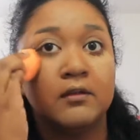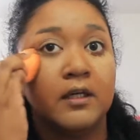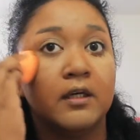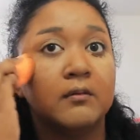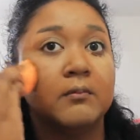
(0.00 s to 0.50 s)

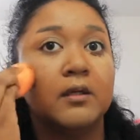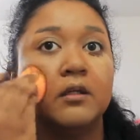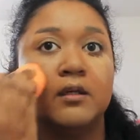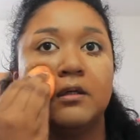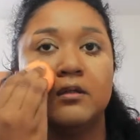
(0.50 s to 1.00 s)
that
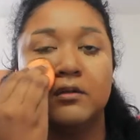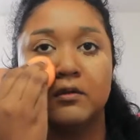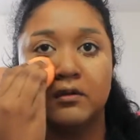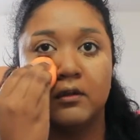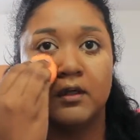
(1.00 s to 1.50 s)
blending
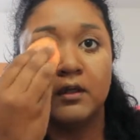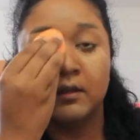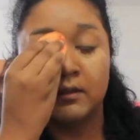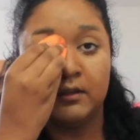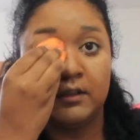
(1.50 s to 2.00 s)

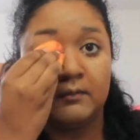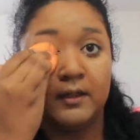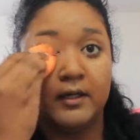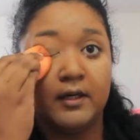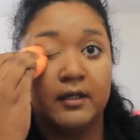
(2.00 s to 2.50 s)
underneath
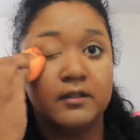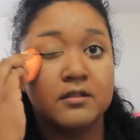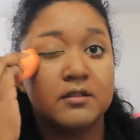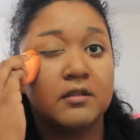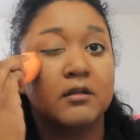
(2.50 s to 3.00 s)
my
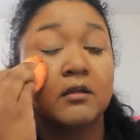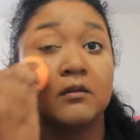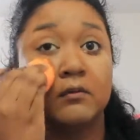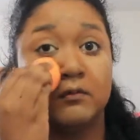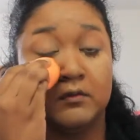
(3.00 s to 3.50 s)
eyes
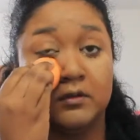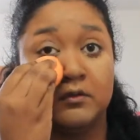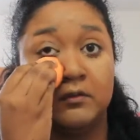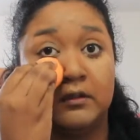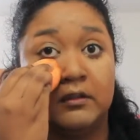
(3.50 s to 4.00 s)
was
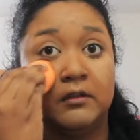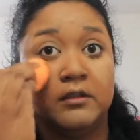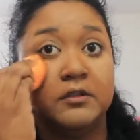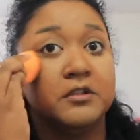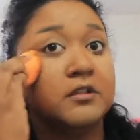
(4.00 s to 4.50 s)
a real
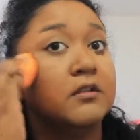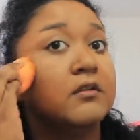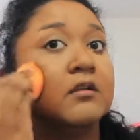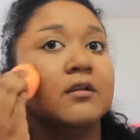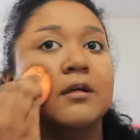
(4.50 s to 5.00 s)

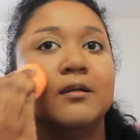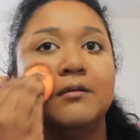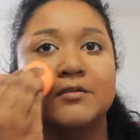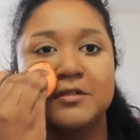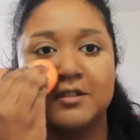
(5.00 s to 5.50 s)
issue and
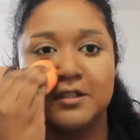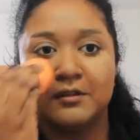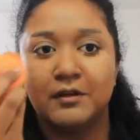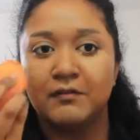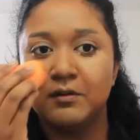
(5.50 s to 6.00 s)
it was just
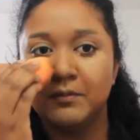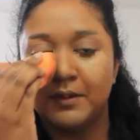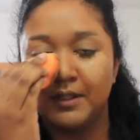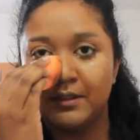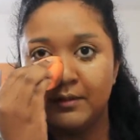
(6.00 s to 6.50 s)
uncomfortable,
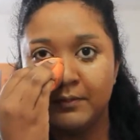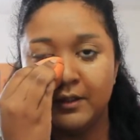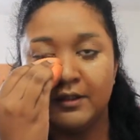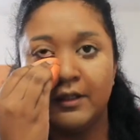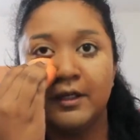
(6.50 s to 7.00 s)
but I think I'm
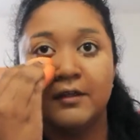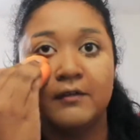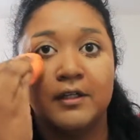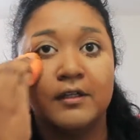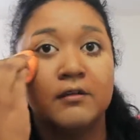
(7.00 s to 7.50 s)
getting the hang of
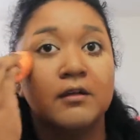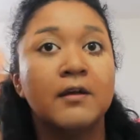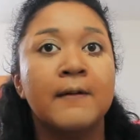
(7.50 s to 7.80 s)
it now.